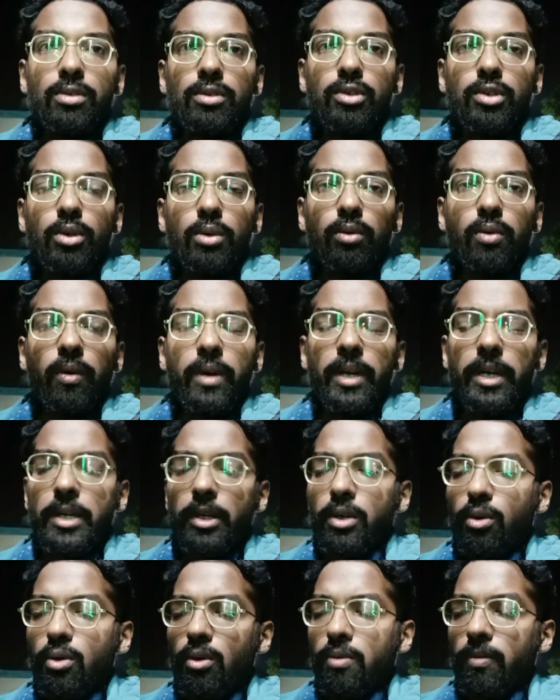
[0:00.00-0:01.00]
So 3,
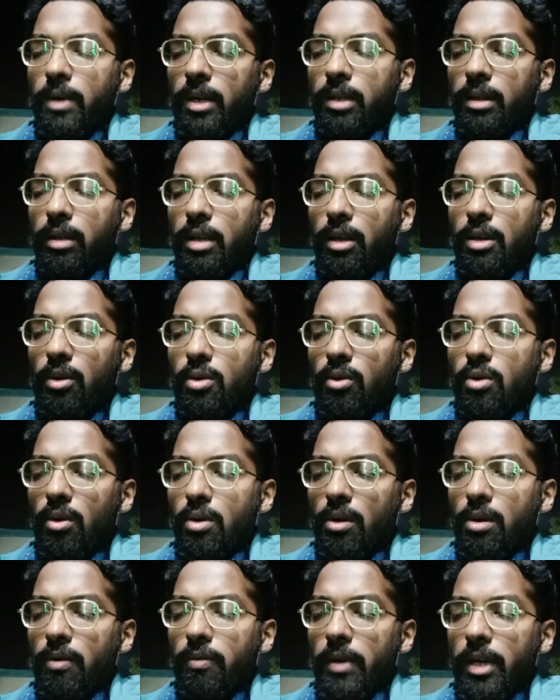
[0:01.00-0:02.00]
2, 1, there you
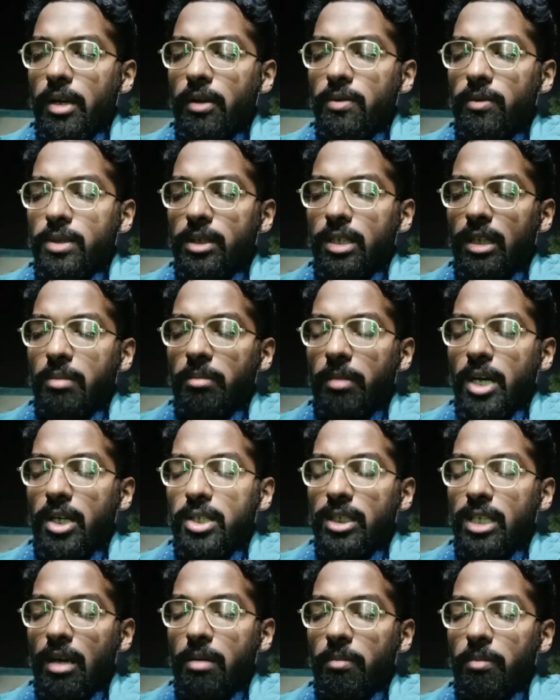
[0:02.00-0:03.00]
go, we are using the
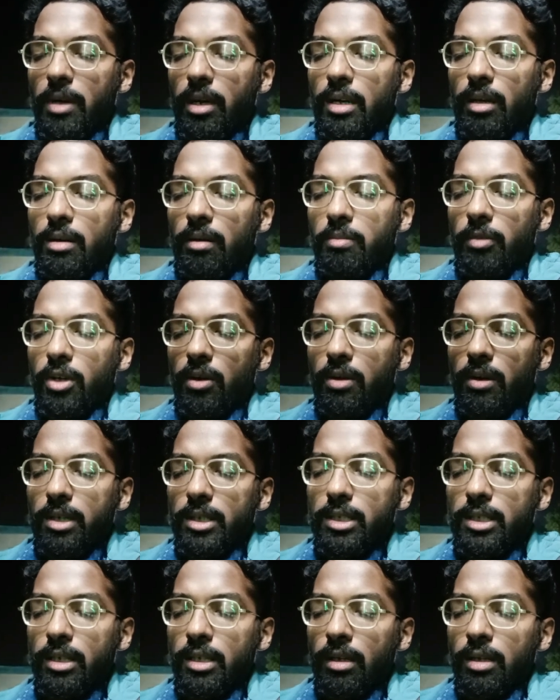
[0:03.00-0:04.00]
Machamp, and
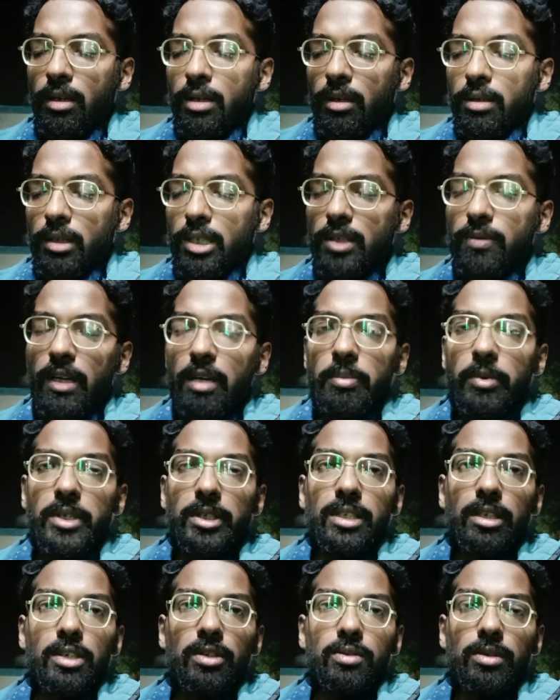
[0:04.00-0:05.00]
because this very person
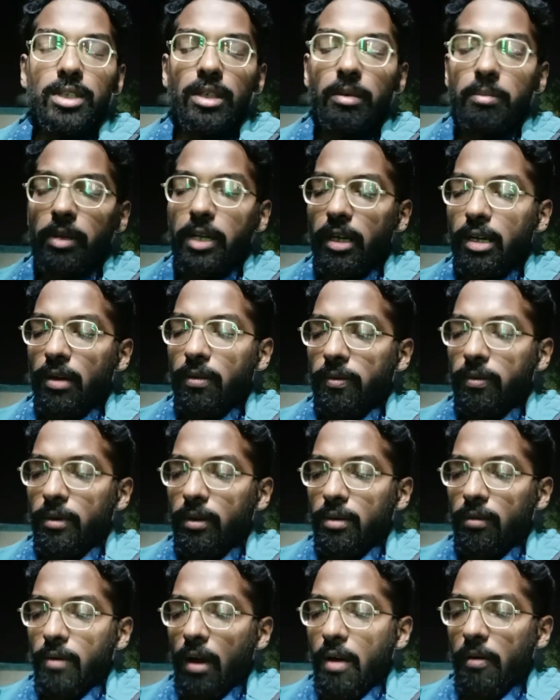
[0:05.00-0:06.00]
is using Clear
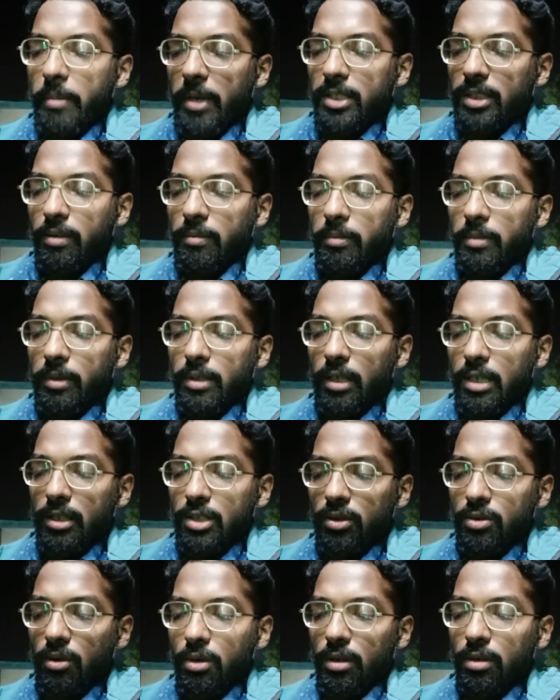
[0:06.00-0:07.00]
Off, our Machamp is
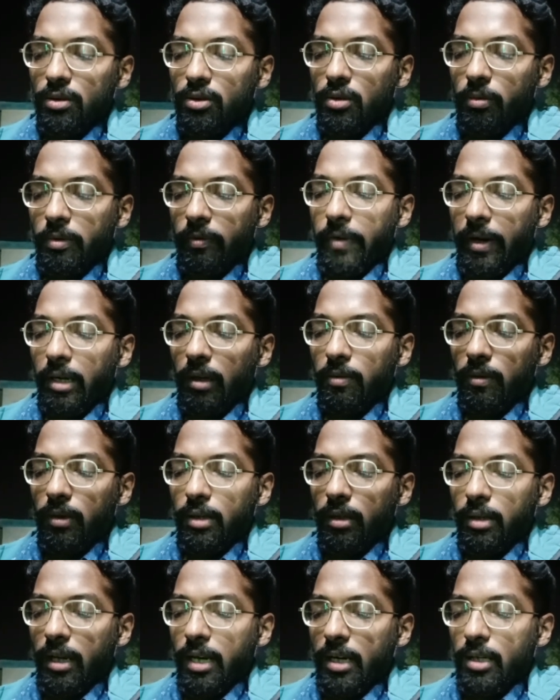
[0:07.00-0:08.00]
gonna super effective on
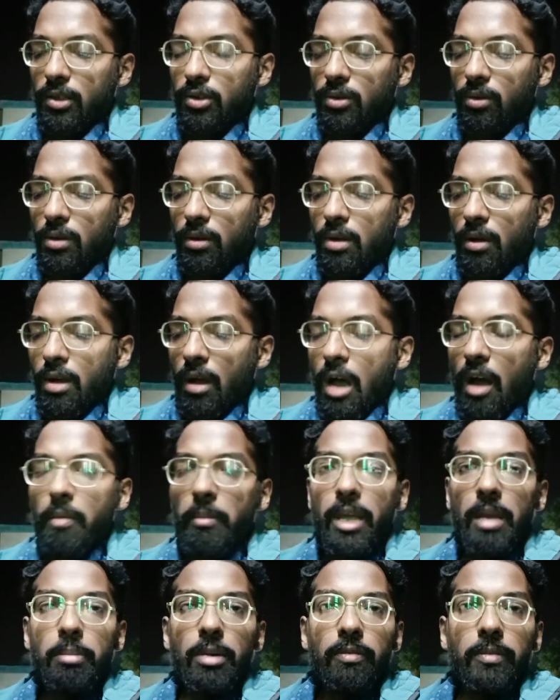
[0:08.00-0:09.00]
that. So our main
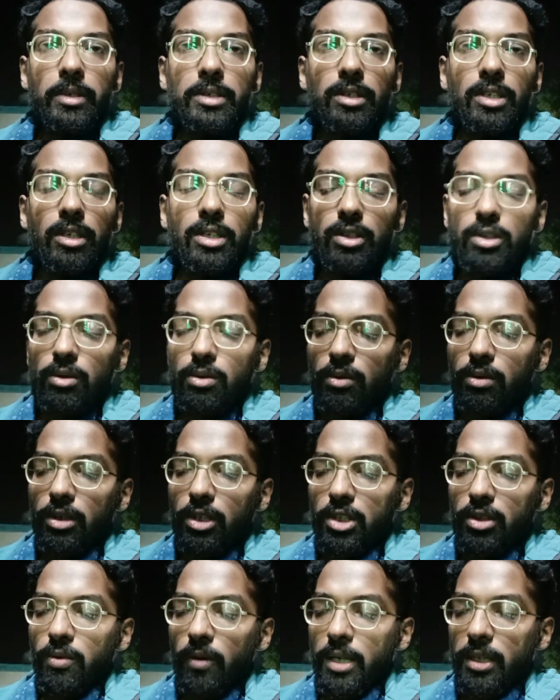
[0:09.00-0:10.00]
purpose is to
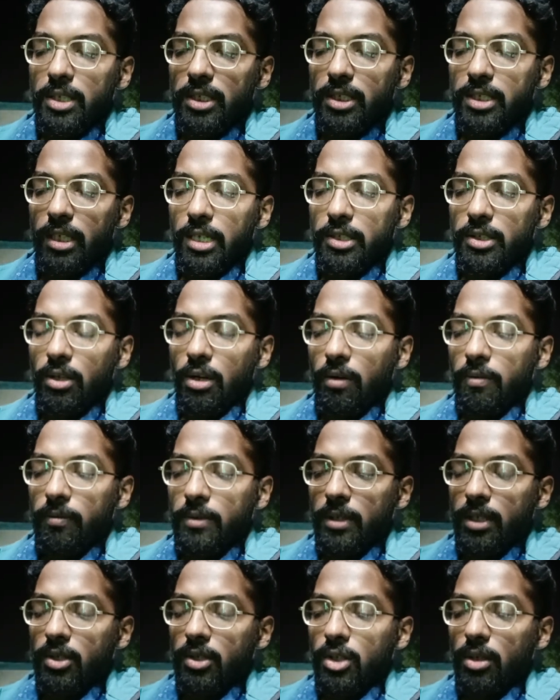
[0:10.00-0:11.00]
destroy the shields of the
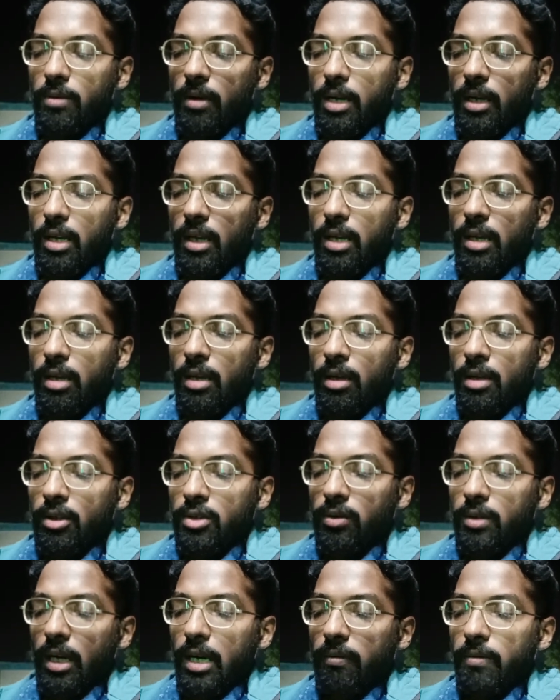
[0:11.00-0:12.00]
Giovanni so
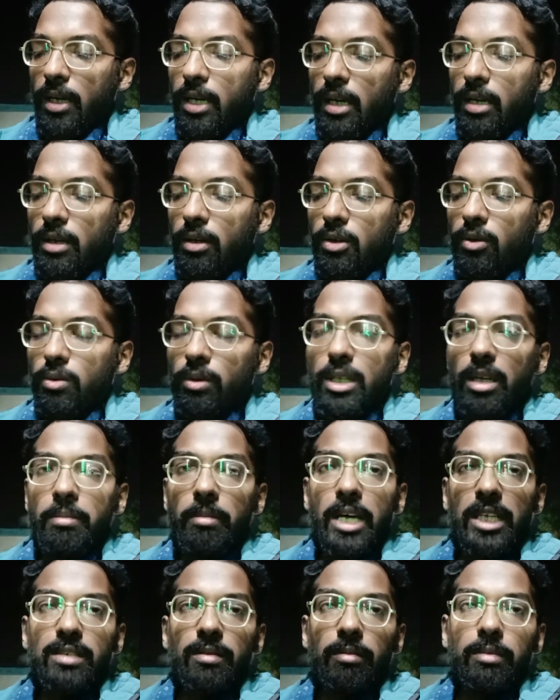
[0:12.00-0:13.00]
that we can do the
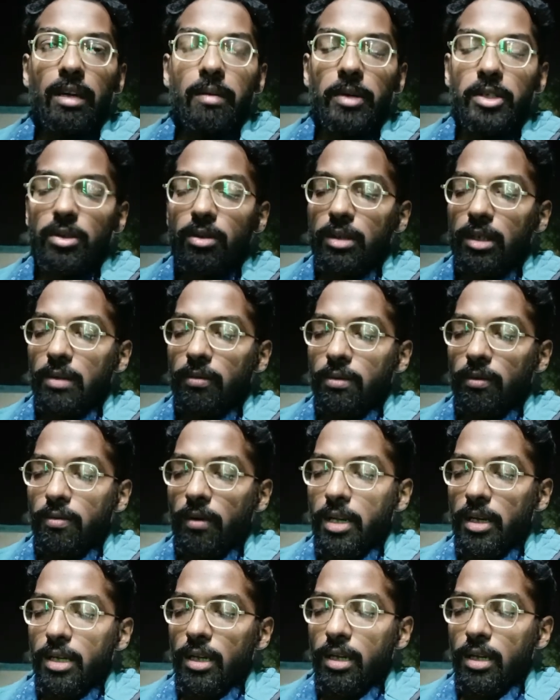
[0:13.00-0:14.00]
maximum damage on the
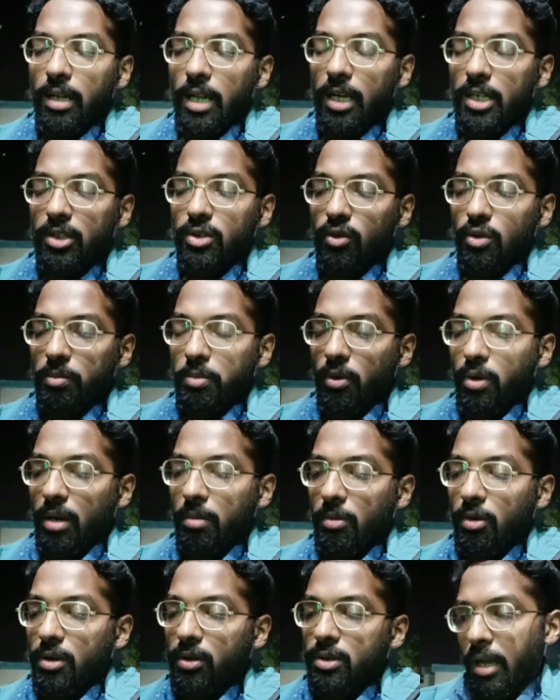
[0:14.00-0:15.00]
very last two
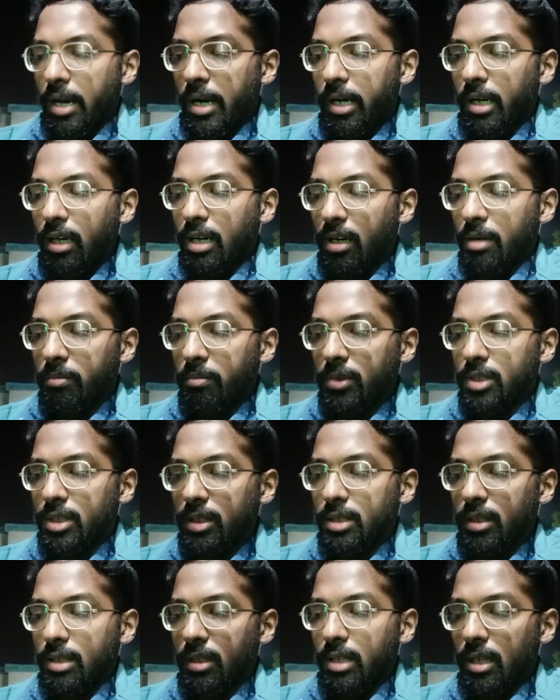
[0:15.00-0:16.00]
Pokemon. So here it
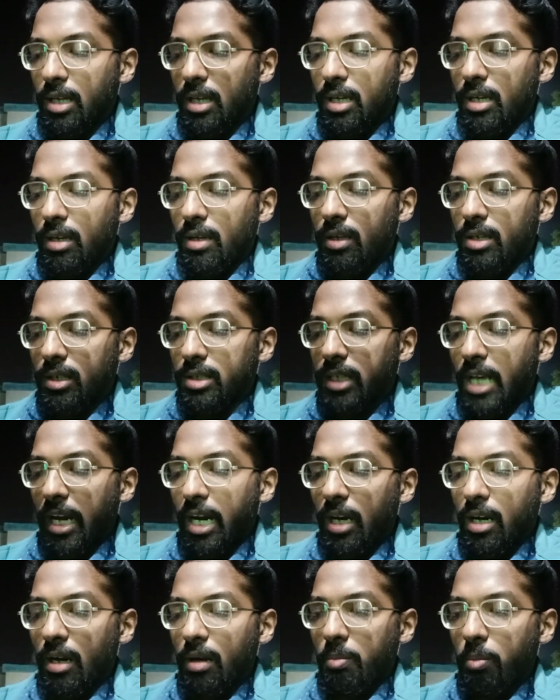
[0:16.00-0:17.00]
comes, the
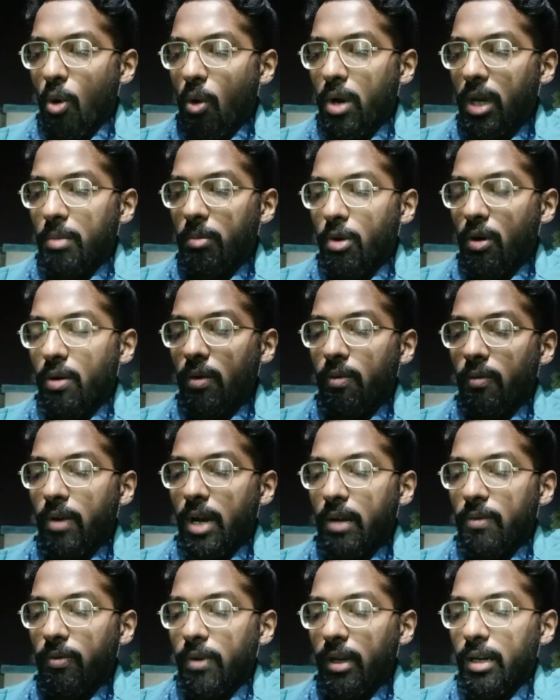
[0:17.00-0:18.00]
second Pokemon,
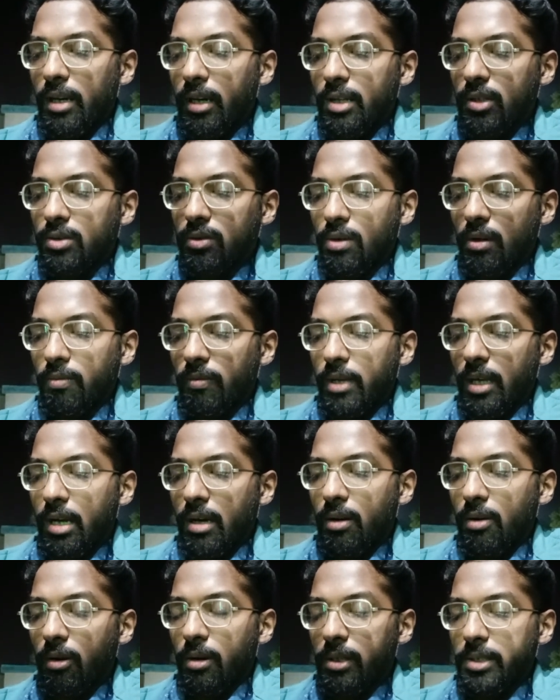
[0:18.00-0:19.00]
Rhyperia. So we
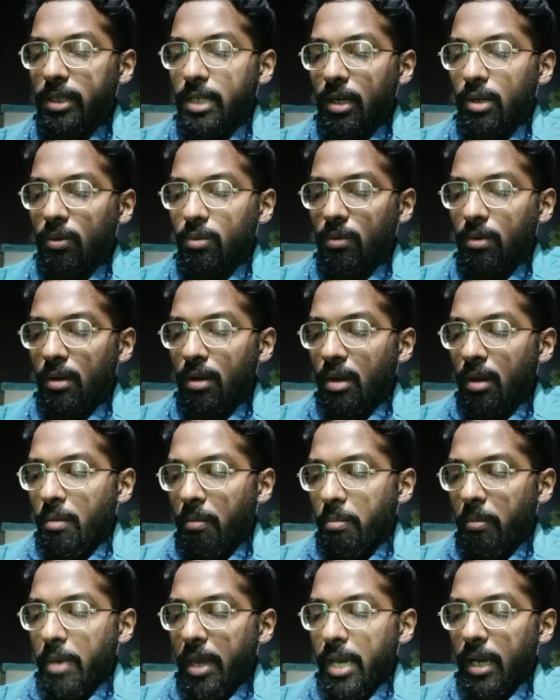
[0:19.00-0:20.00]
are all set to
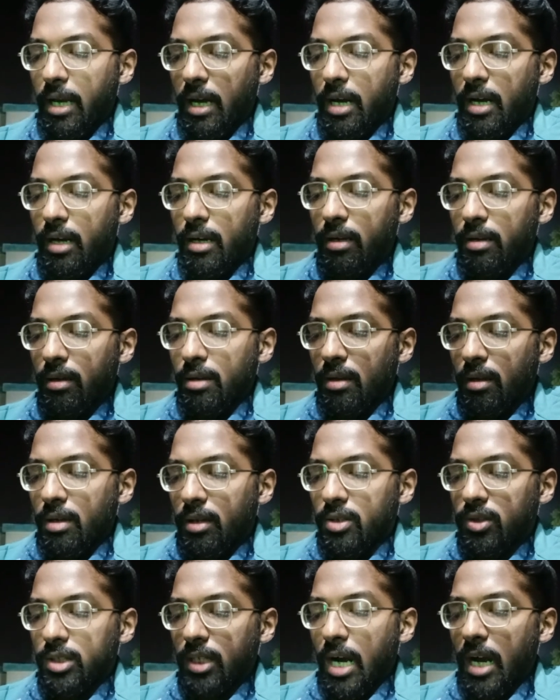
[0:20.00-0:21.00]
make a
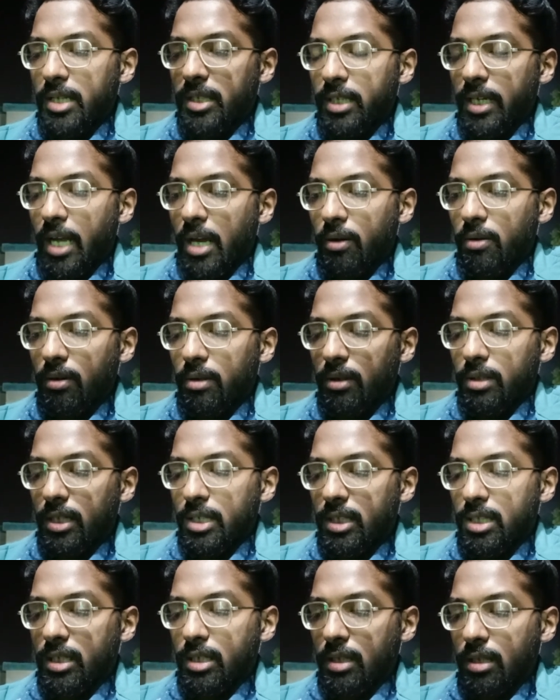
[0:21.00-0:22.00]
charge attack on
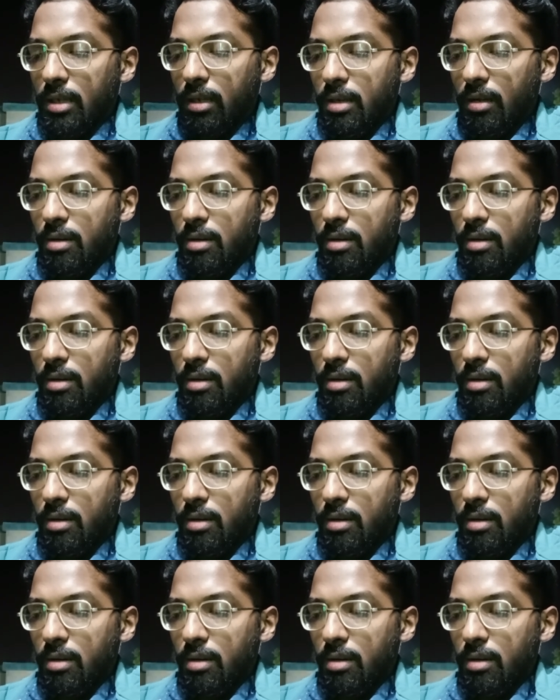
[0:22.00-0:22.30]
this